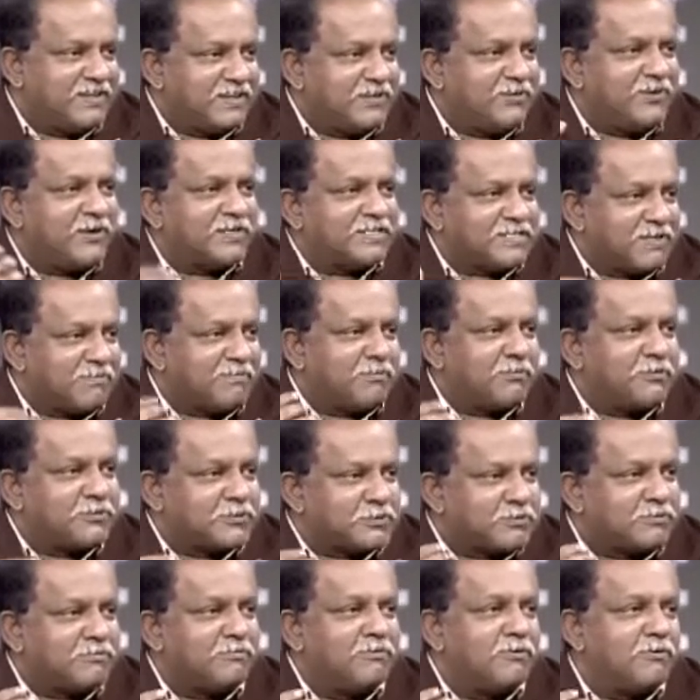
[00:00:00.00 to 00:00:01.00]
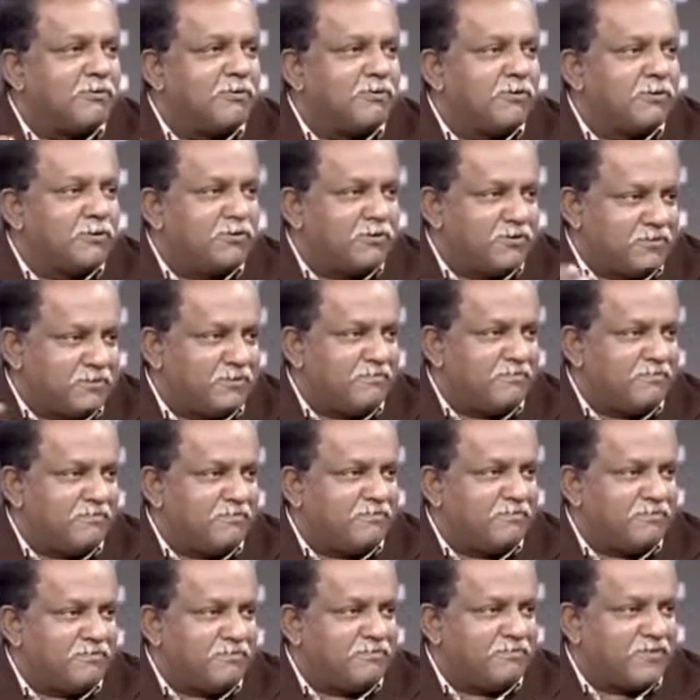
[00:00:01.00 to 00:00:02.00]
you are supposed to go
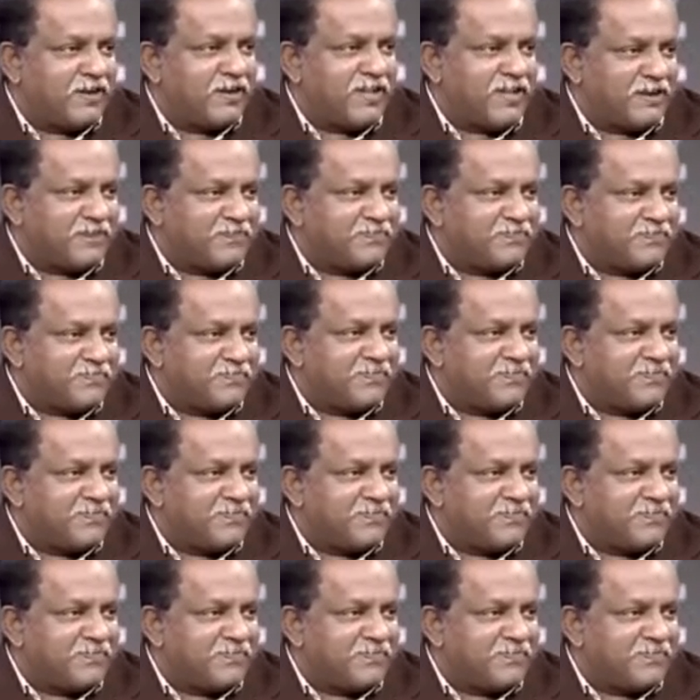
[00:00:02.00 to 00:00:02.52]
free.